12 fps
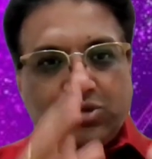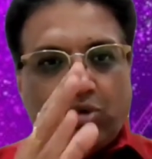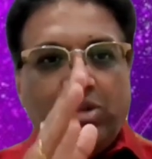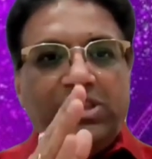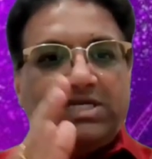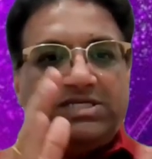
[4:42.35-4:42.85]

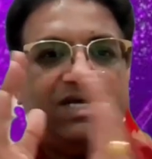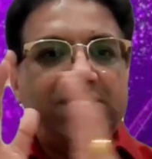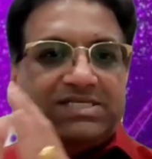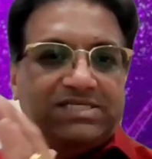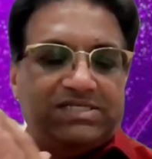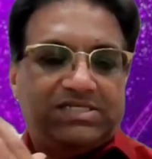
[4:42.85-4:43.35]
whole
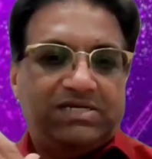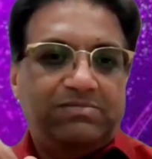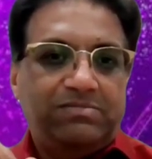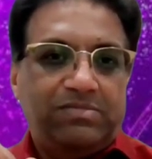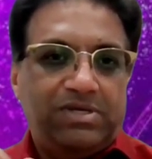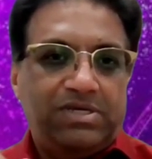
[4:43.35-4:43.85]
dasha
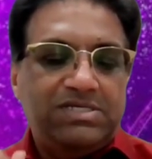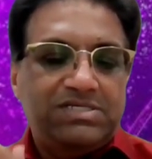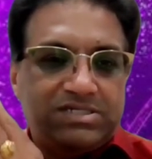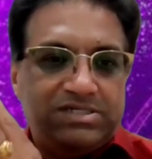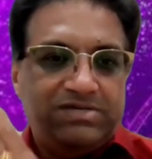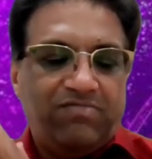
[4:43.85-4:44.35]
system
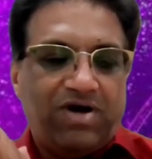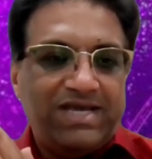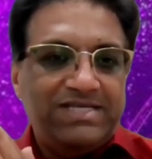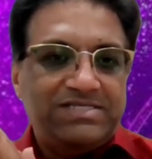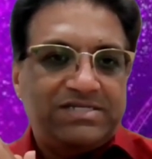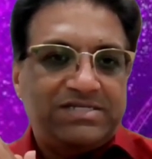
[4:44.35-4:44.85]
is
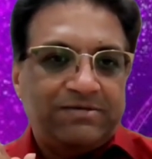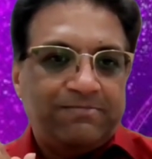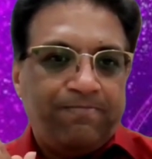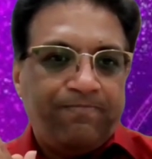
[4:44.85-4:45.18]
devised